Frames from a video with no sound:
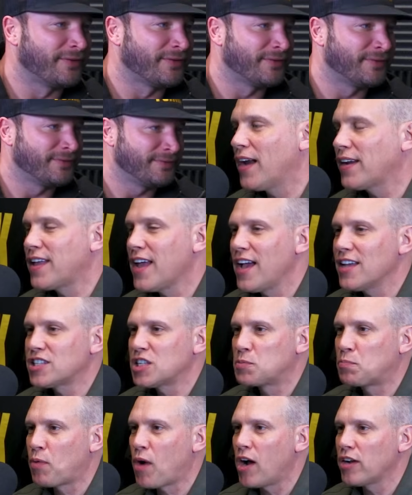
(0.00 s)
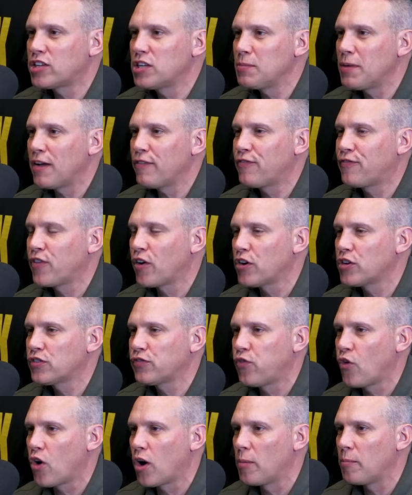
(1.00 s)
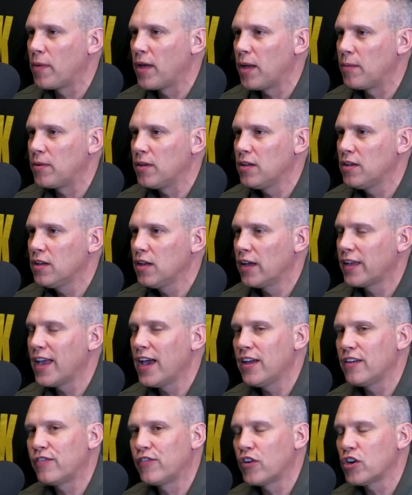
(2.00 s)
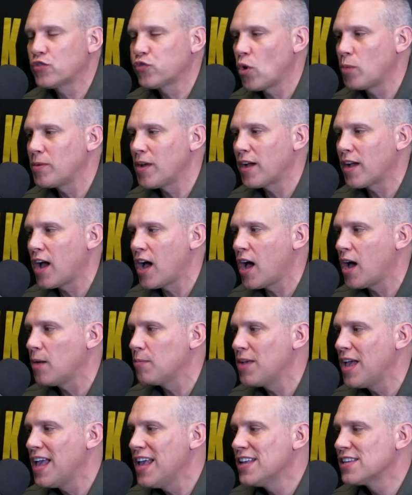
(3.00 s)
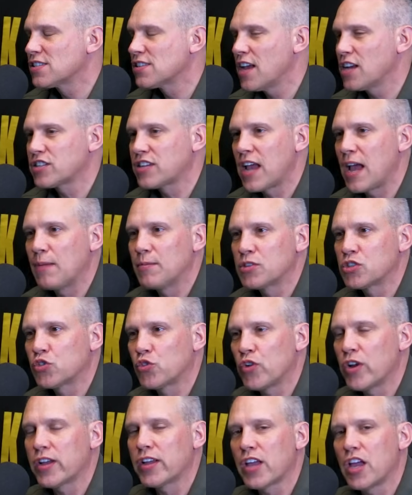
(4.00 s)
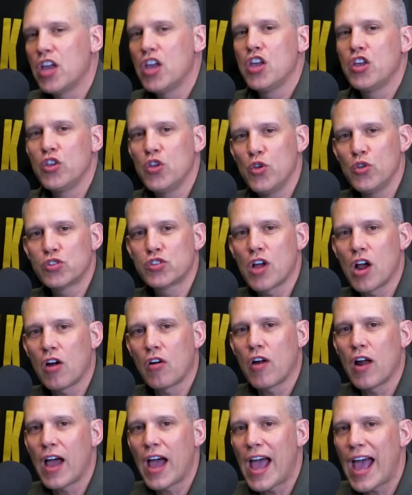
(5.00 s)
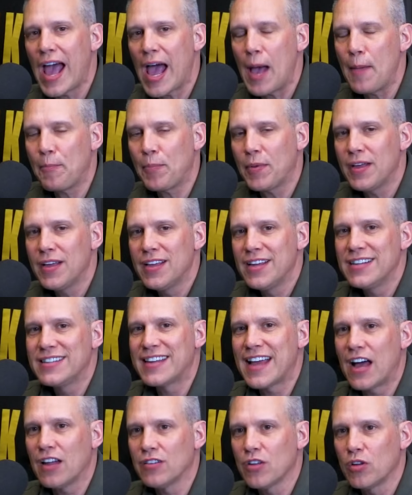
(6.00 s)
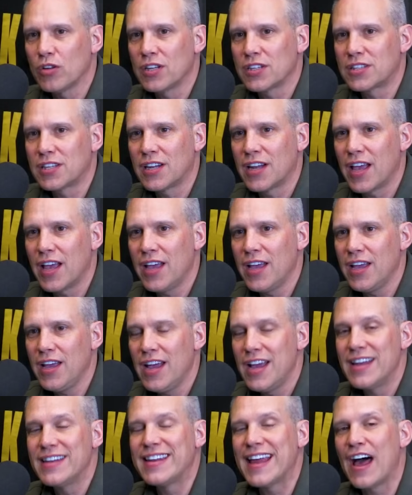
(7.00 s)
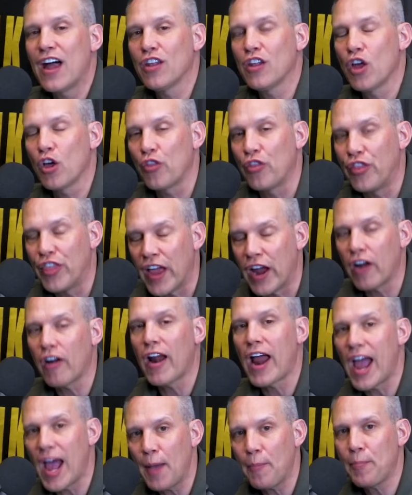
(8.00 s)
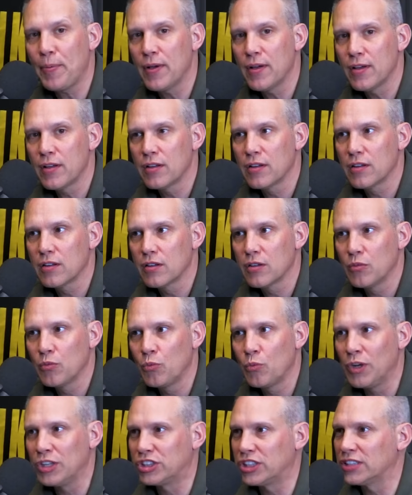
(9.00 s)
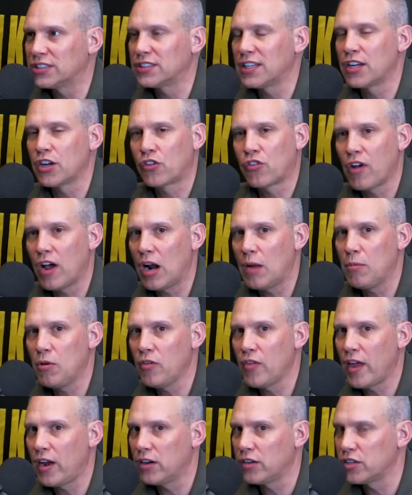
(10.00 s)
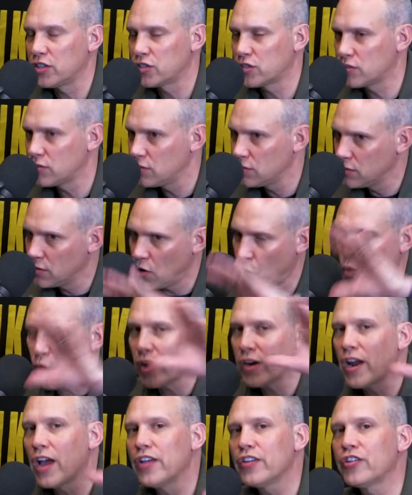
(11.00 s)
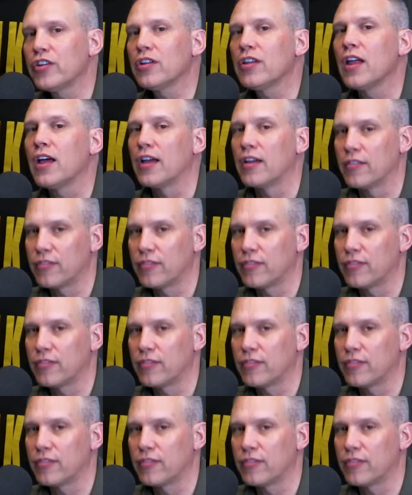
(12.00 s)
Podcast is brought to you by First Form, baby. Again, firstform.com/Cam Use our app. Download it today. Download their app, which is incredible. That'll just organize your life.